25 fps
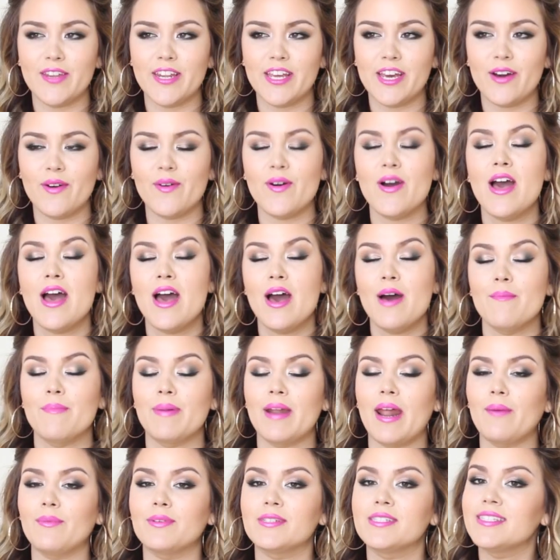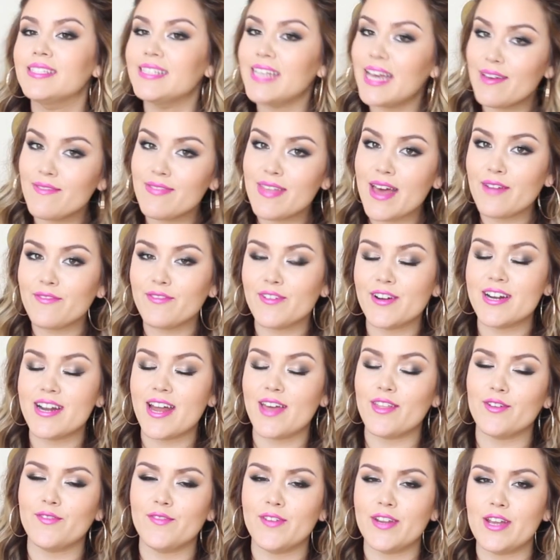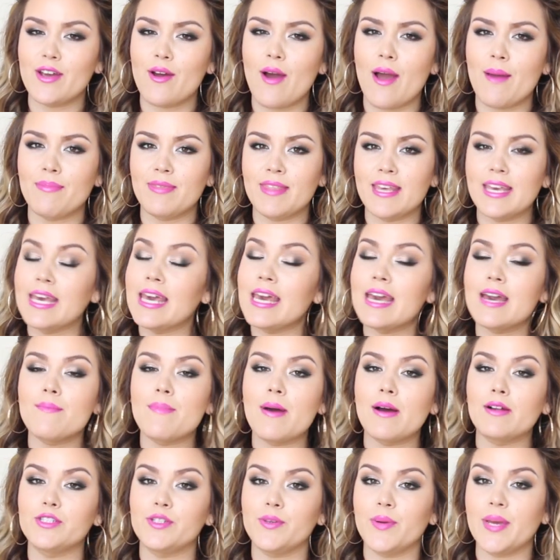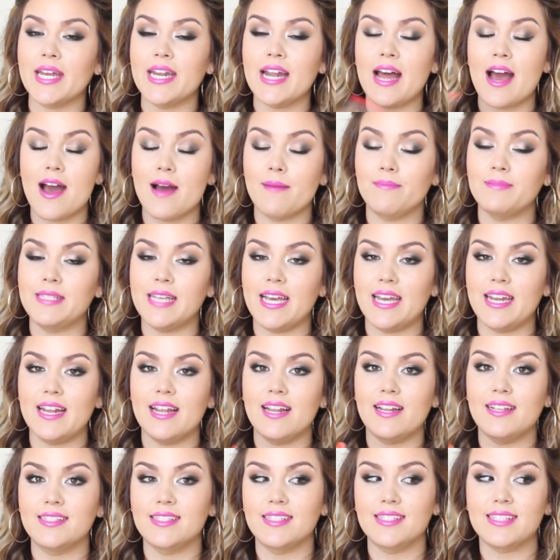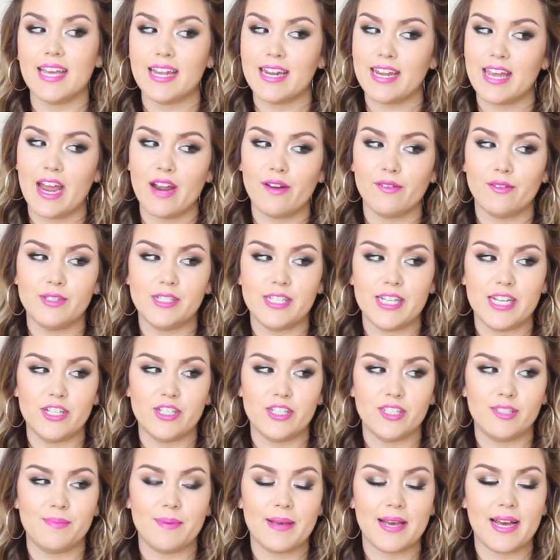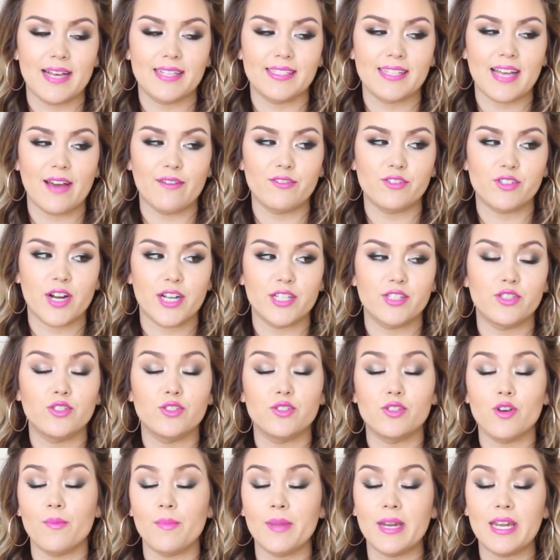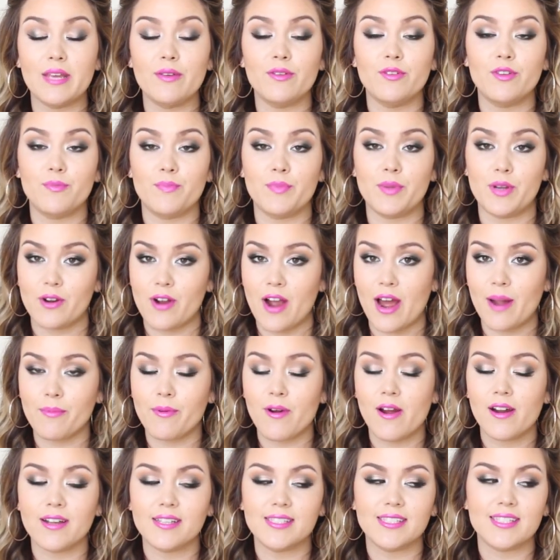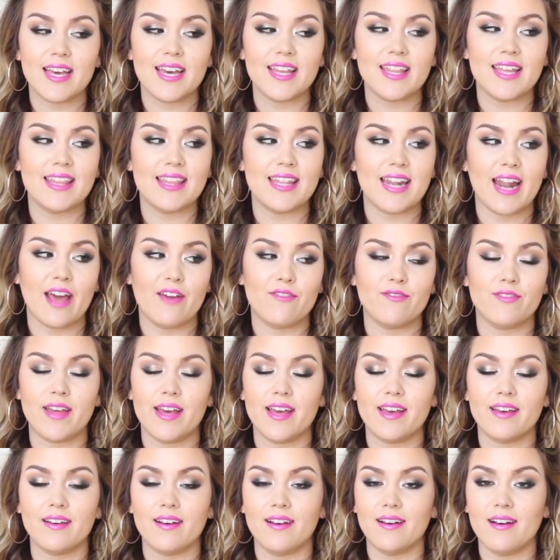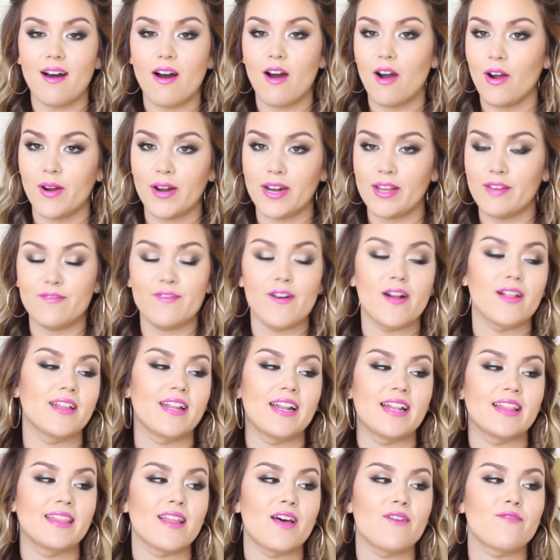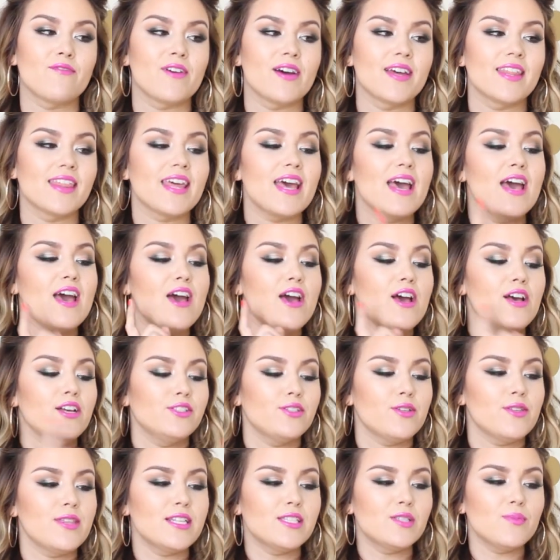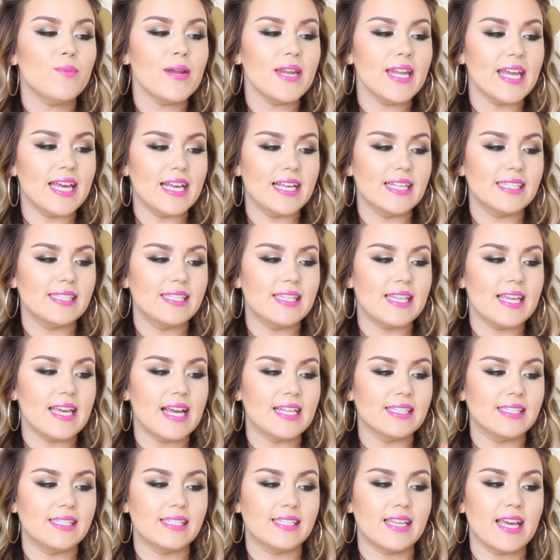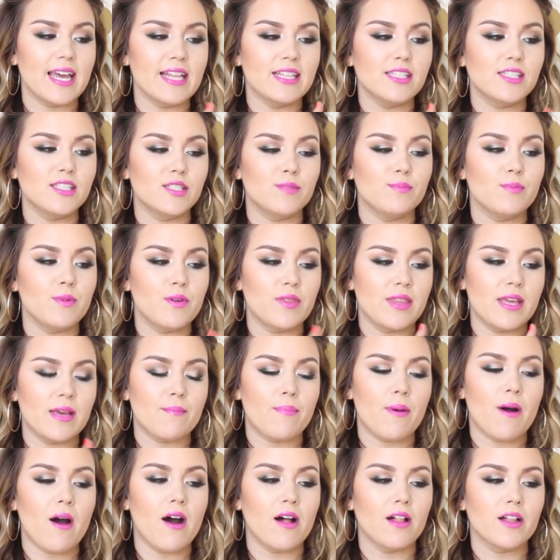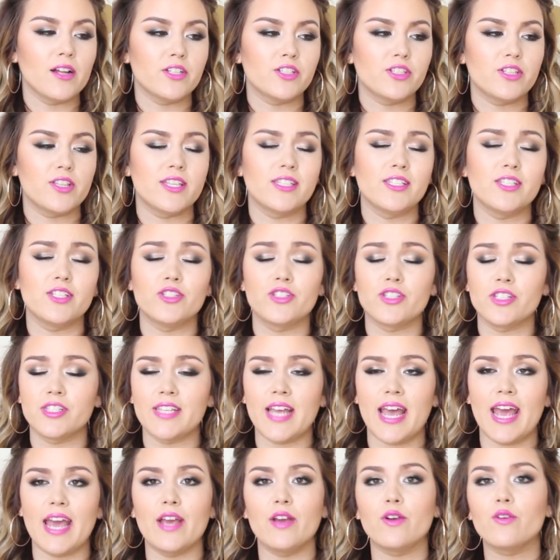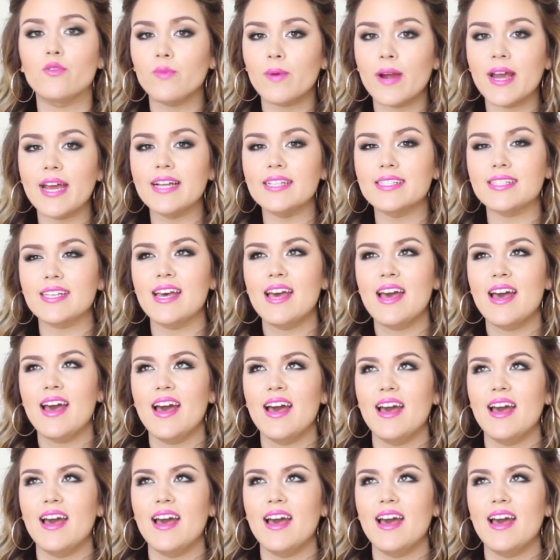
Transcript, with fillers: video, but I will save that for another video. I'm thinking about doing an updated skincare routine just because I've tried so many Murad products lately that I've like already fallen in love with. So this one is the Skin Smoothing Polish. This is just a great,